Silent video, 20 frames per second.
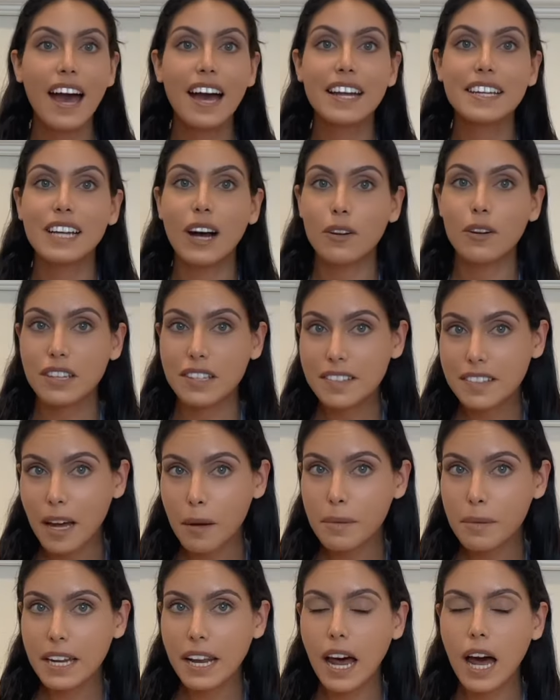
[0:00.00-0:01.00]
Now to sum
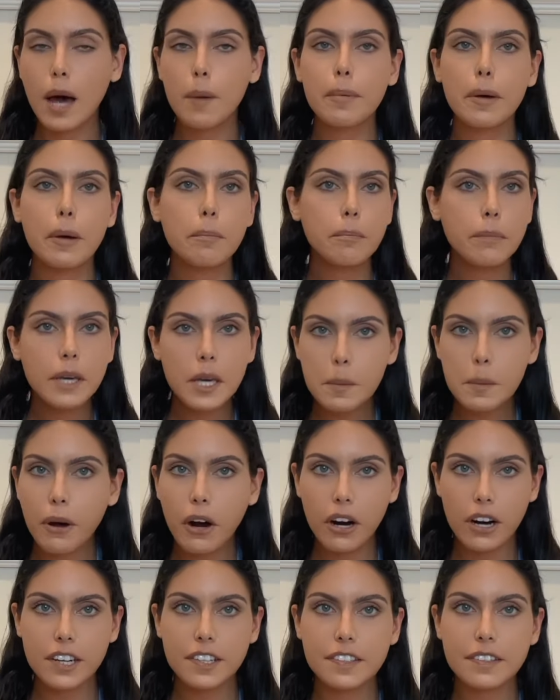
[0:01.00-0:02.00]
it up, me
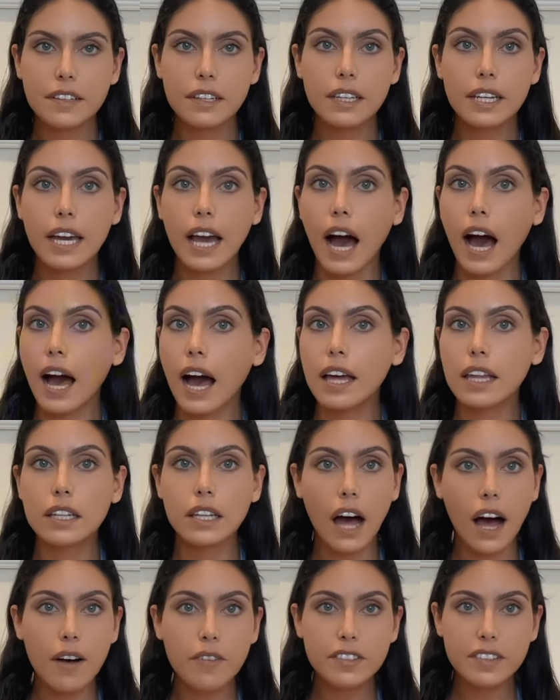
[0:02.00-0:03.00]
personally, I
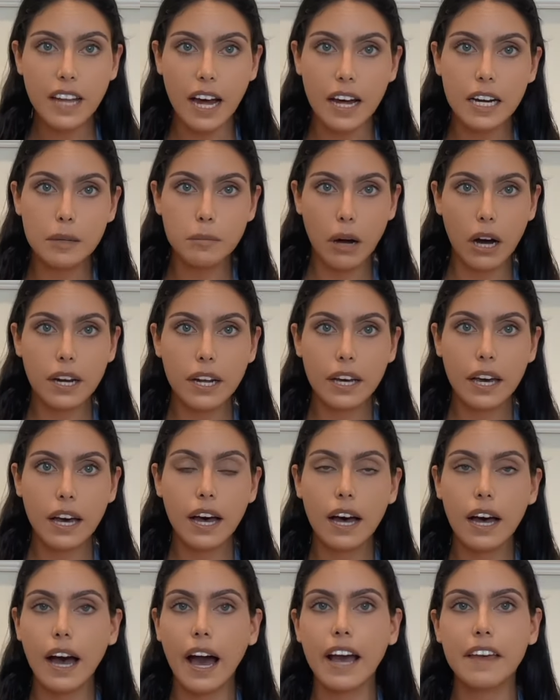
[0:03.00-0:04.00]
love Santa
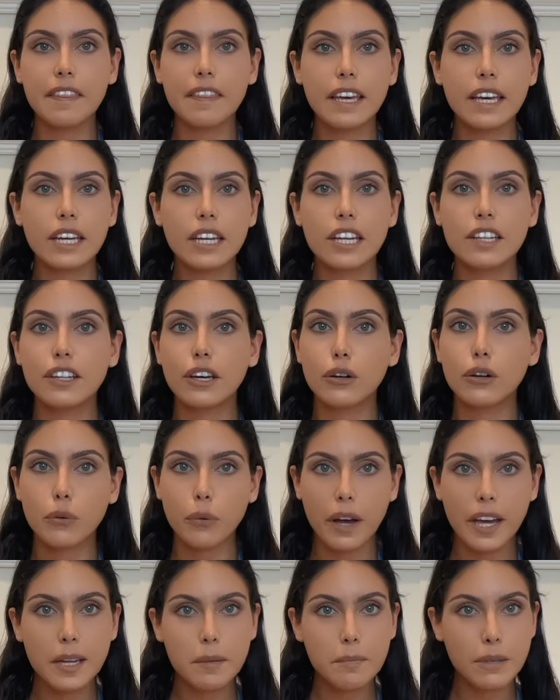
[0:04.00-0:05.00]
Monica. I think it is a
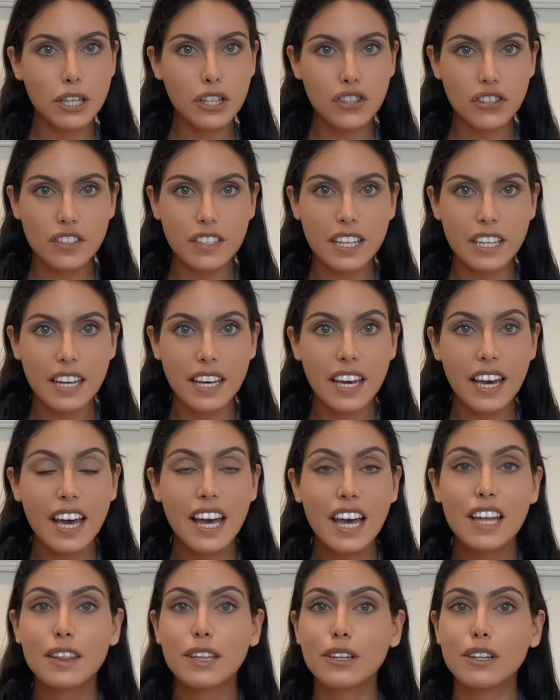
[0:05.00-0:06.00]
great beach city.
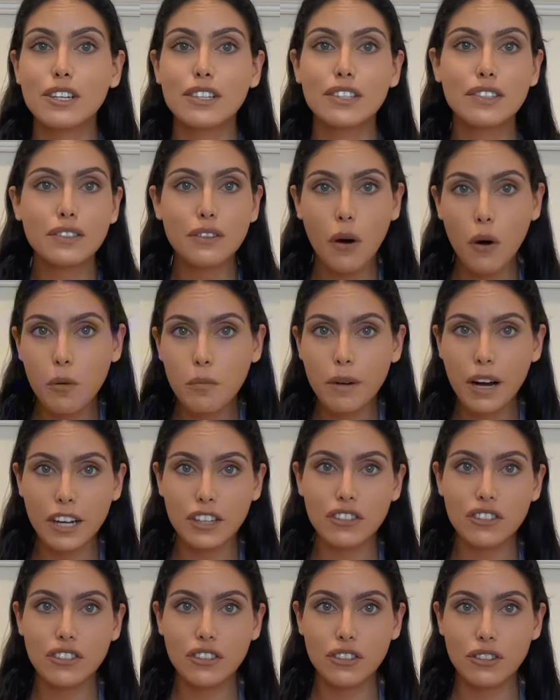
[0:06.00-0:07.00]
There is so
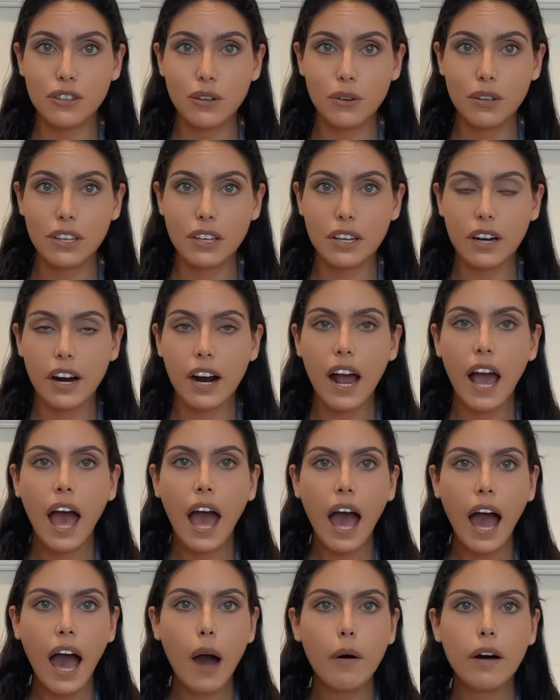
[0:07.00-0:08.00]
much to do here.
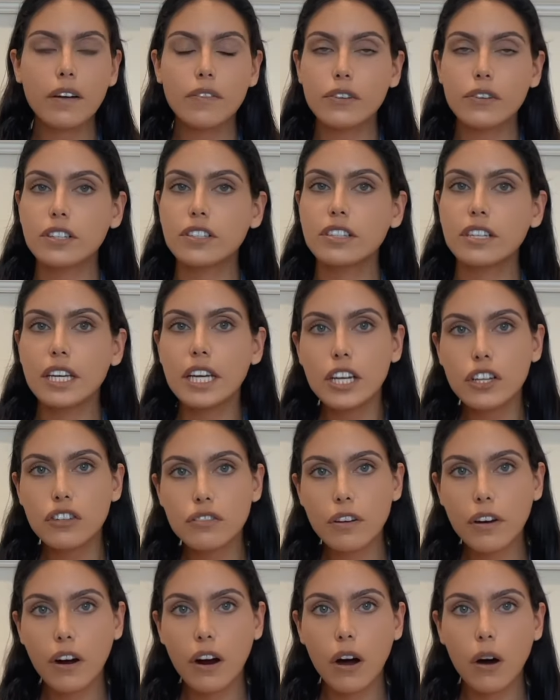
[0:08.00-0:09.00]
However, to each
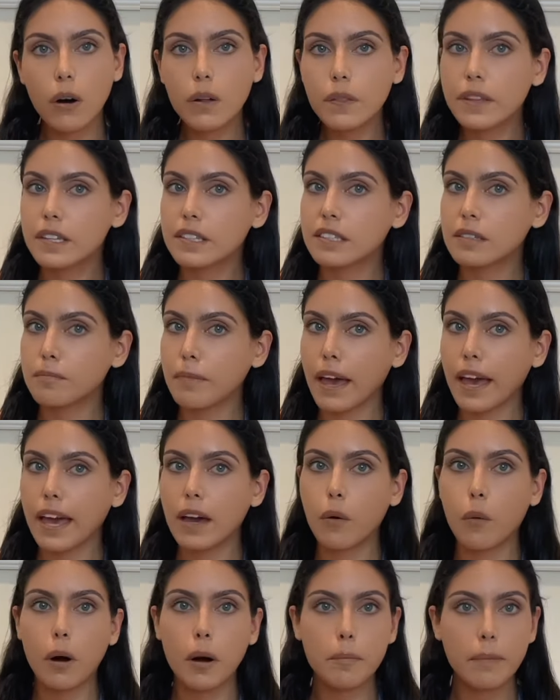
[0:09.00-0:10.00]
their own, this may
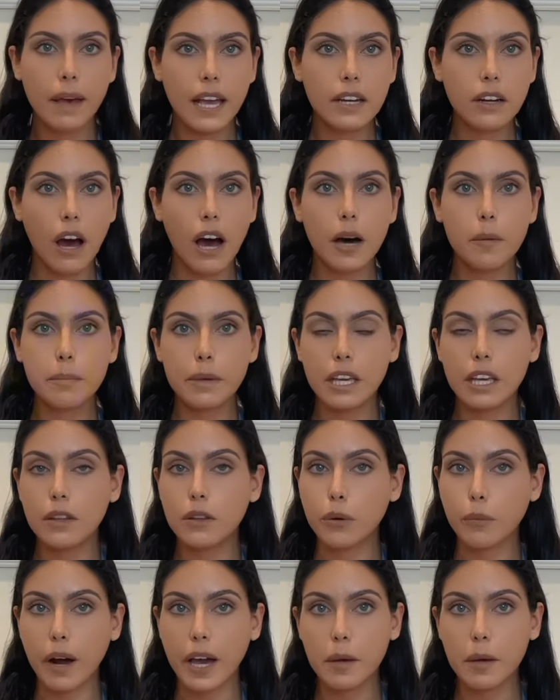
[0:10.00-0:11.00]
or may not be the
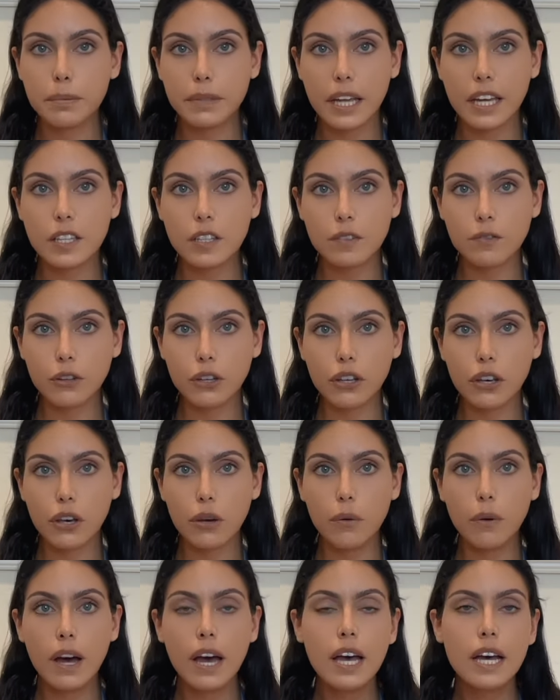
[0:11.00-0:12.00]
right place for
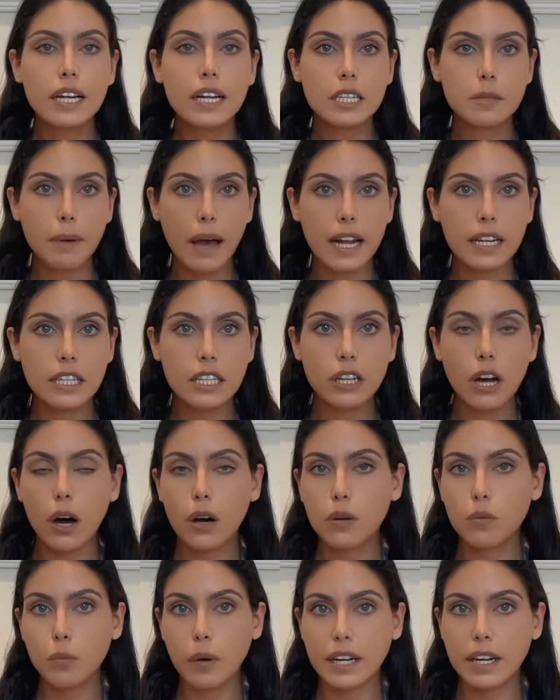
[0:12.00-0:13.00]
you, depending
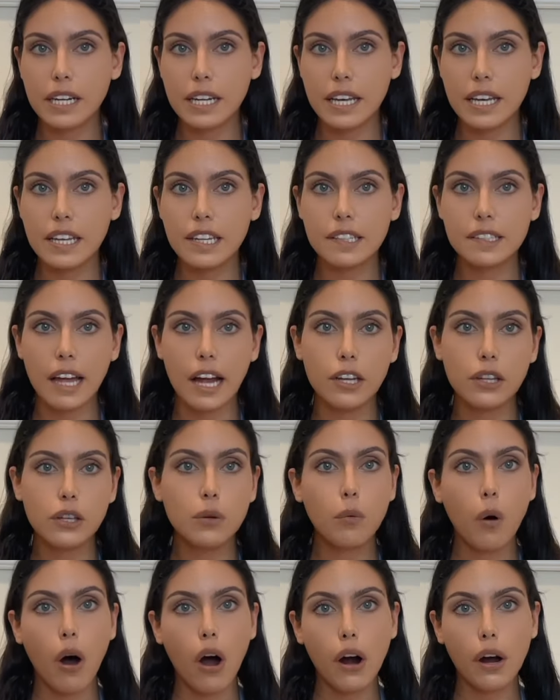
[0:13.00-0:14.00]
on what it is that you
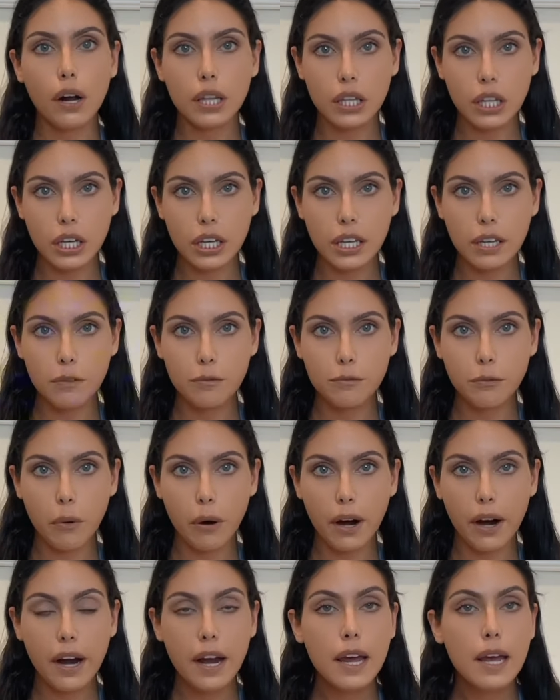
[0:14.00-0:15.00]
are looking for.